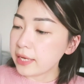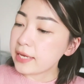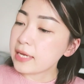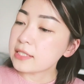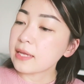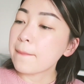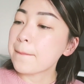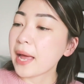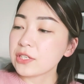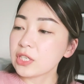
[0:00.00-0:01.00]
is
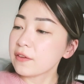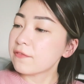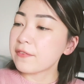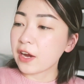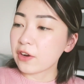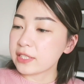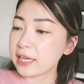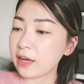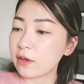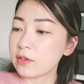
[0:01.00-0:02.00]
Magic, Fairy
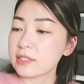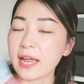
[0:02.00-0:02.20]
Tales,